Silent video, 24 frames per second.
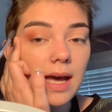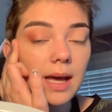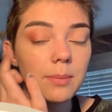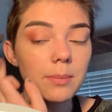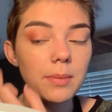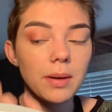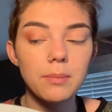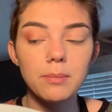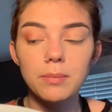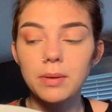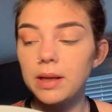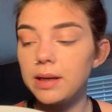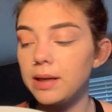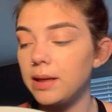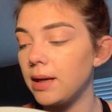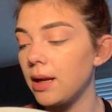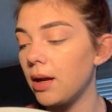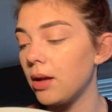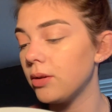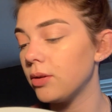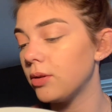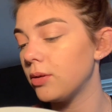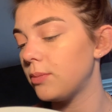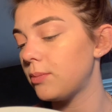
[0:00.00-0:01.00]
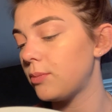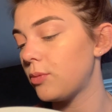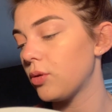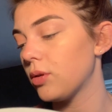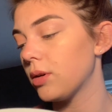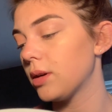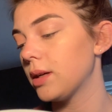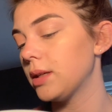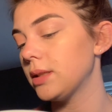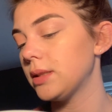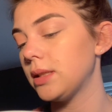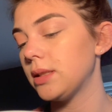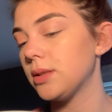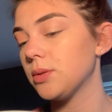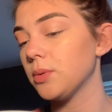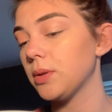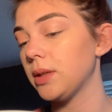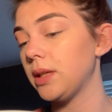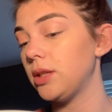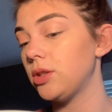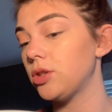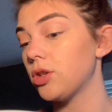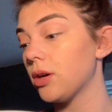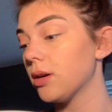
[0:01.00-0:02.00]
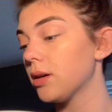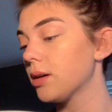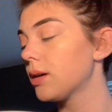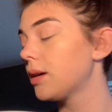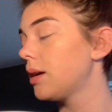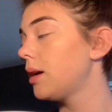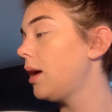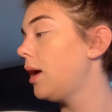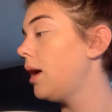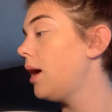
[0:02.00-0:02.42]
I might blend it out a little more because it's really dark.